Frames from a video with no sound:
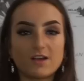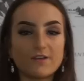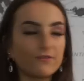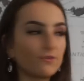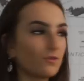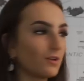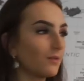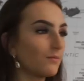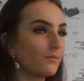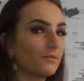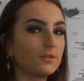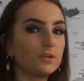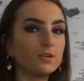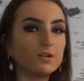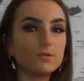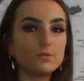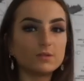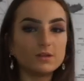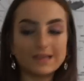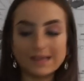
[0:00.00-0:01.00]
I feel like, you
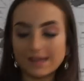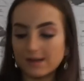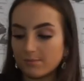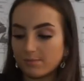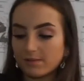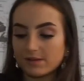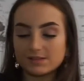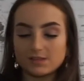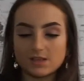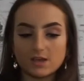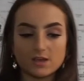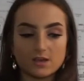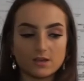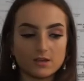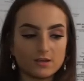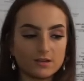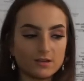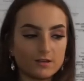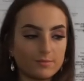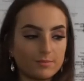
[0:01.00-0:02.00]
know when you're getting
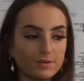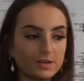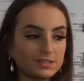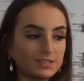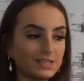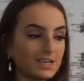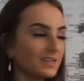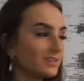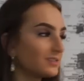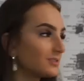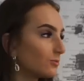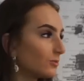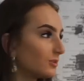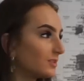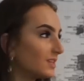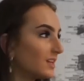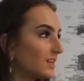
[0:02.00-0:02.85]
a blood test, what is